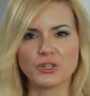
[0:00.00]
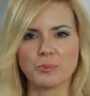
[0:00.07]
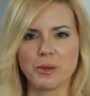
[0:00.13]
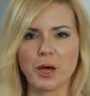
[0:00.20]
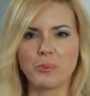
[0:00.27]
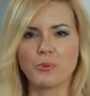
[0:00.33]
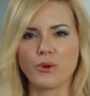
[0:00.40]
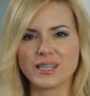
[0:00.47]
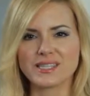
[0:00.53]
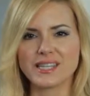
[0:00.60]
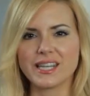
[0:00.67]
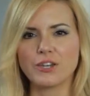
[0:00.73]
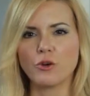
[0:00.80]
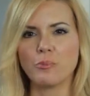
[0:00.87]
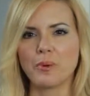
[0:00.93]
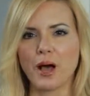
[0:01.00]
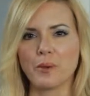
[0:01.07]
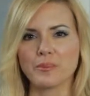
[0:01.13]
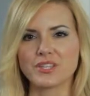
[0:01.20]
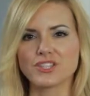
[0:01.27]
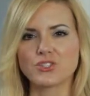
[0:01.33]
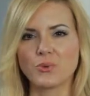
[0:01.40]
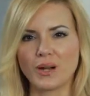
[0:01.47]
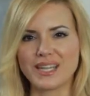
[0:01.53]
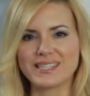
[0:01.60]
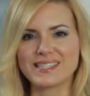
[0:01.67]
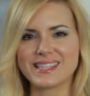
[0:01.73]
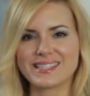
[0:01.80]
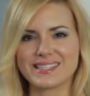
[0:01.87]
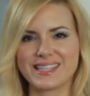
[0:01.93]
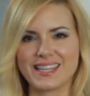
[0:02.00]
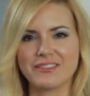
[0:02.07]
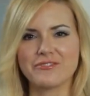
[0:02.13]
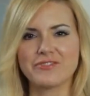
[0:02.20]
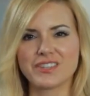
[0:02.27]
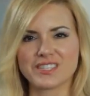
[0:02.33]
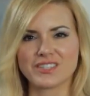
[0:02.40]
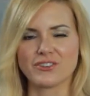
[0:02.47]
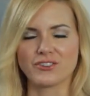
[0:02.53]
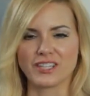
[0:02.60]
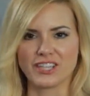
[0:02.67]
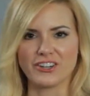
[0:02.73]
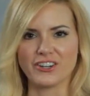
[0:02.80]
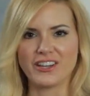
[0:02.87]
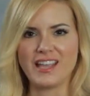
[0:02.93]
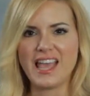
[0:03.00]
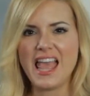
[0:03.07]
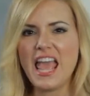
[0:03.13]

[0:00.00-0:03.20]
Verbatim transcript: about President Obama's 2016 fiscal year,